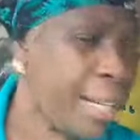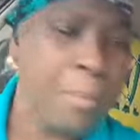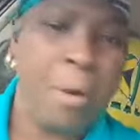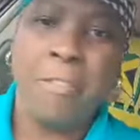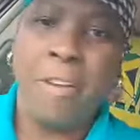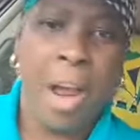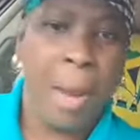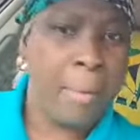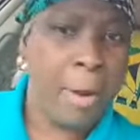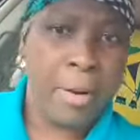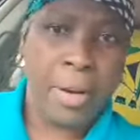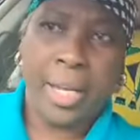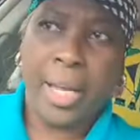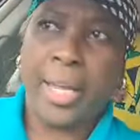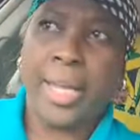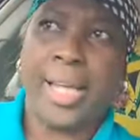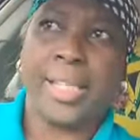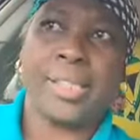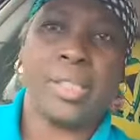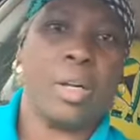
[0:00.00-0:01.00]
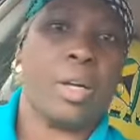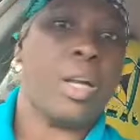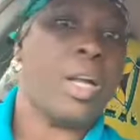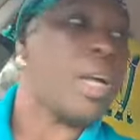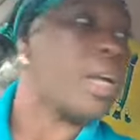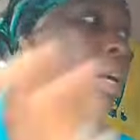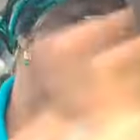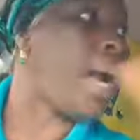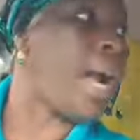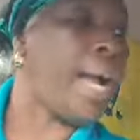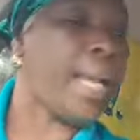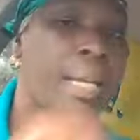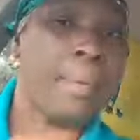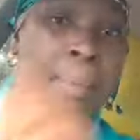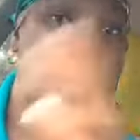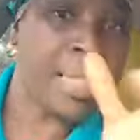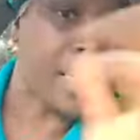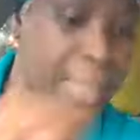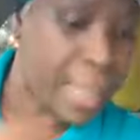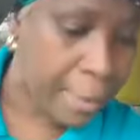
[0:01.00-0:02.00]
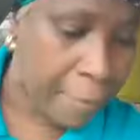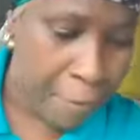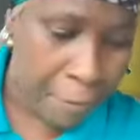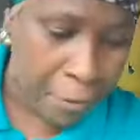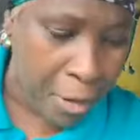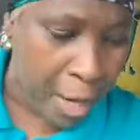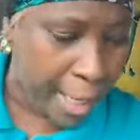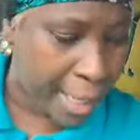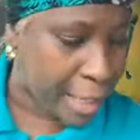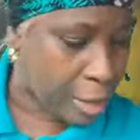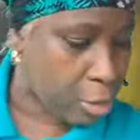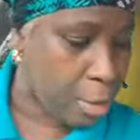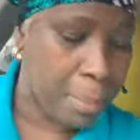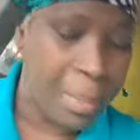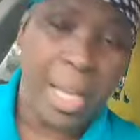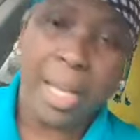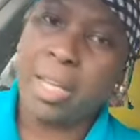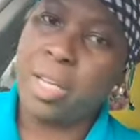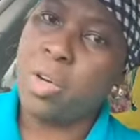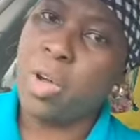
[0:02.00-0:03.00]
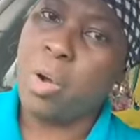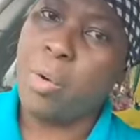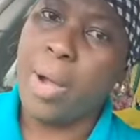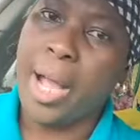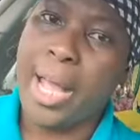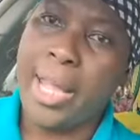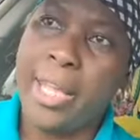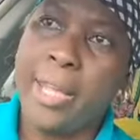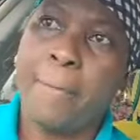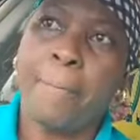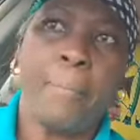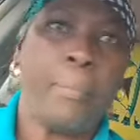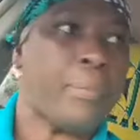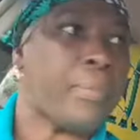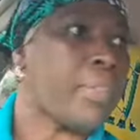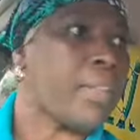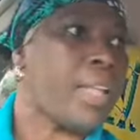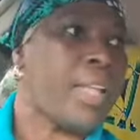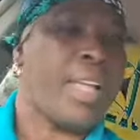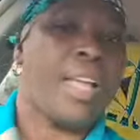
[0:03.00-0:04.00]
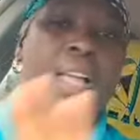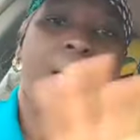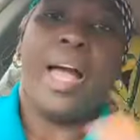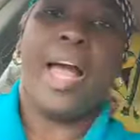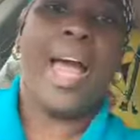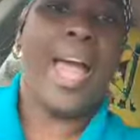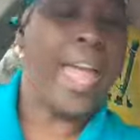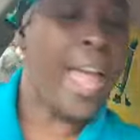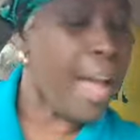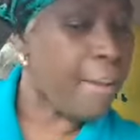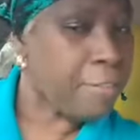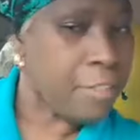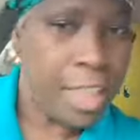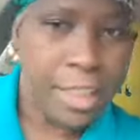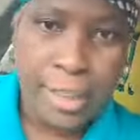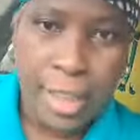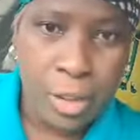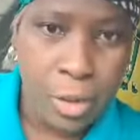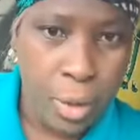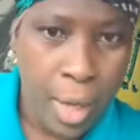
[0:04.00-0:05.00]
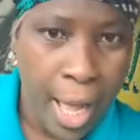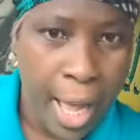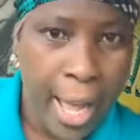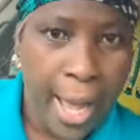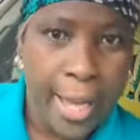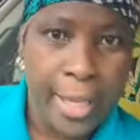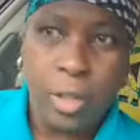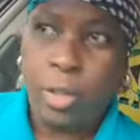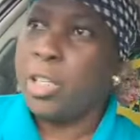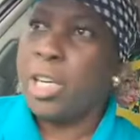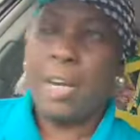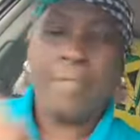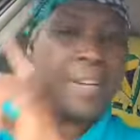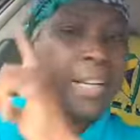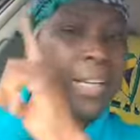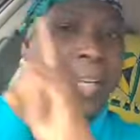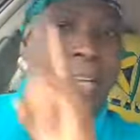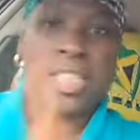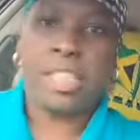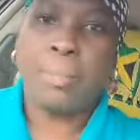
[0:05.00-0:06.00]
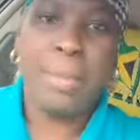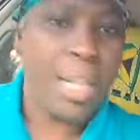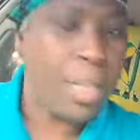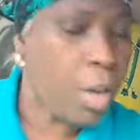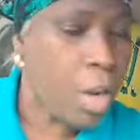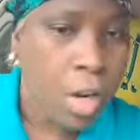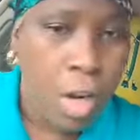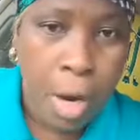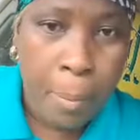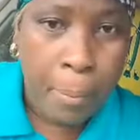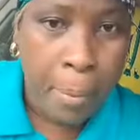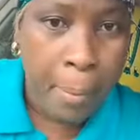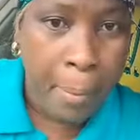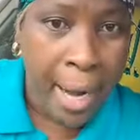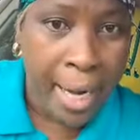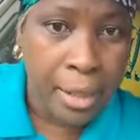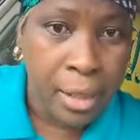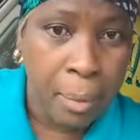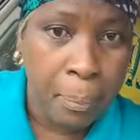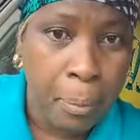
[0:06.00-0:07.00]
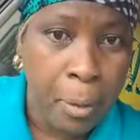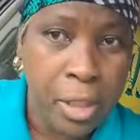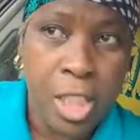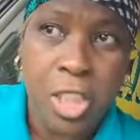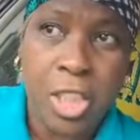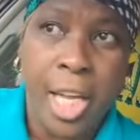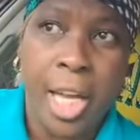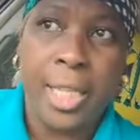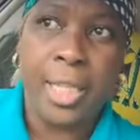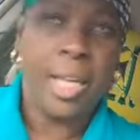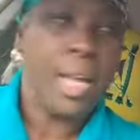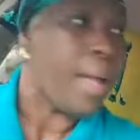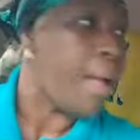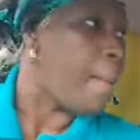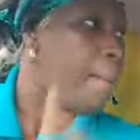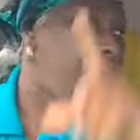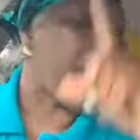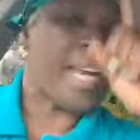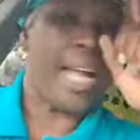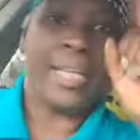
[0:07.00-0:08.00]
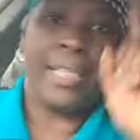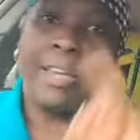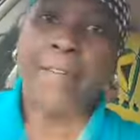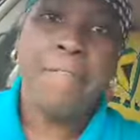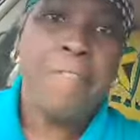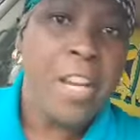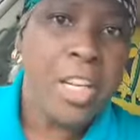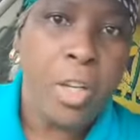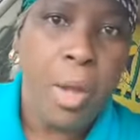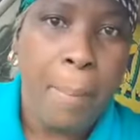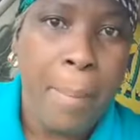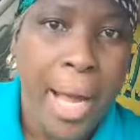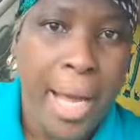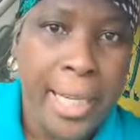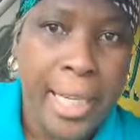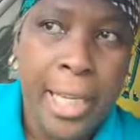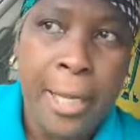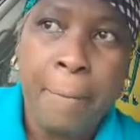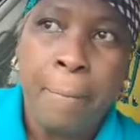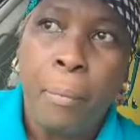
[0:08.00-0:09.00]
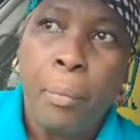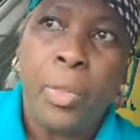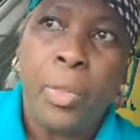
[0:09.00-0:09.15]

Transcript: them over America, yeah, so. Call them and send me flawless in, because you know why? I have nothing to hide. I never catch me in no compromising position. Me not defend nobody.